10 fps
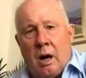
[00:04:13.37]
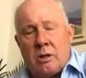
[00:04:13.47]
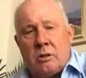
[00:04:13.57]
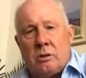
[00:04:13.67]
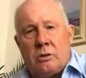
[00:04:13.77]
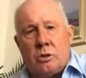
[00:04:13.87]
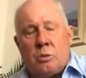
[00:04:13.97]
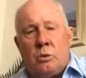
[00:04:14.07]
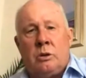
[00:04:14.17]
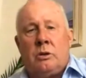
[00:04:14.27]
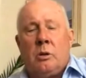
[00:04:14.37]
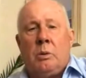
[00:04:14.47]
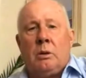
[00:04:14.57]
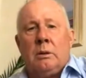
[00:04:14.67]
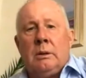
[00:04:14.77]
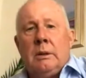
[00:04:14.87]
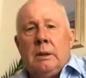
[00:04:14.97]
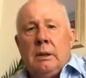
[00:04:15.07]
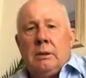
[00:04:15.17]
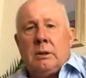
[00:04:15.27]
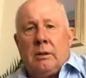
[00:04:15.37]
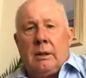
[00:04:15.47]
Arsenal just won the double, so